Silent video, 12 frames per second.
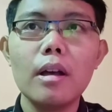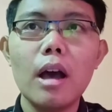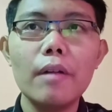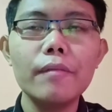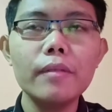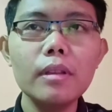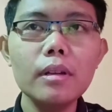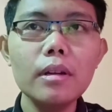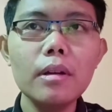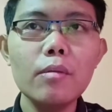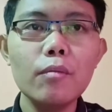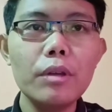
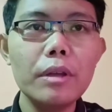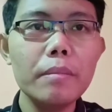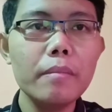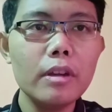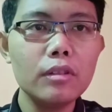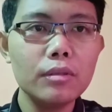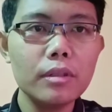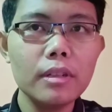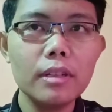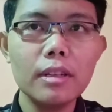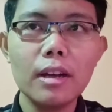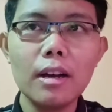After we
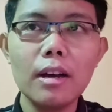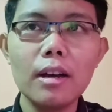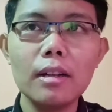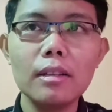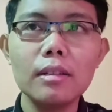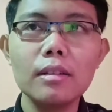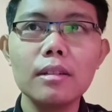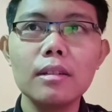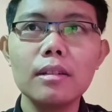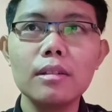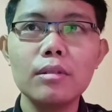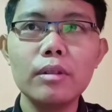measured
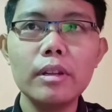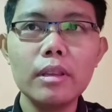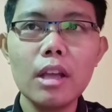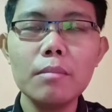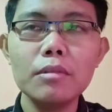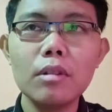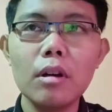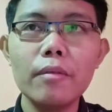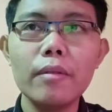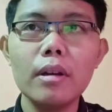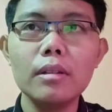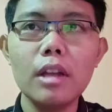3 times of
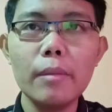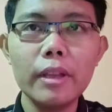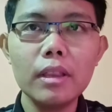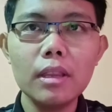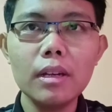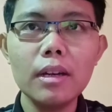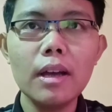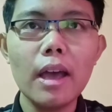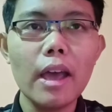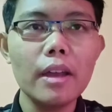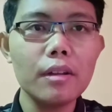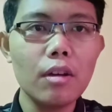diameter
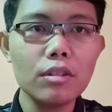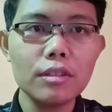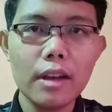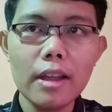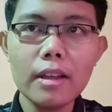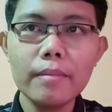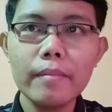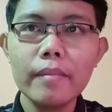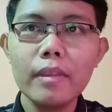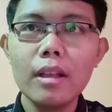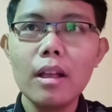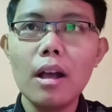and gauge length,
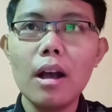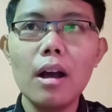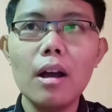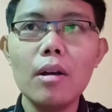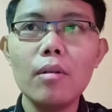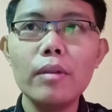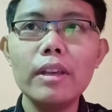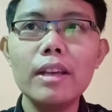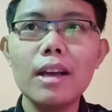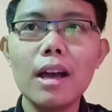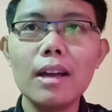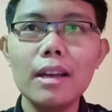we
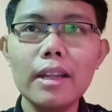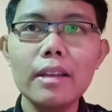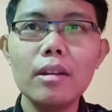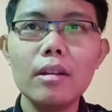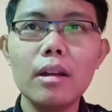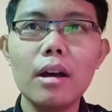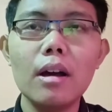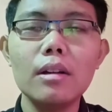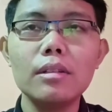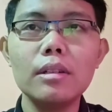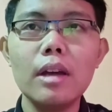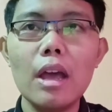calculate
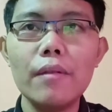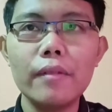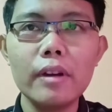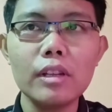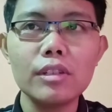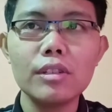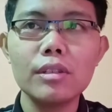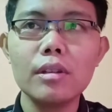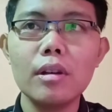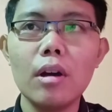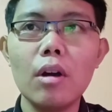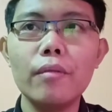the average
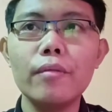of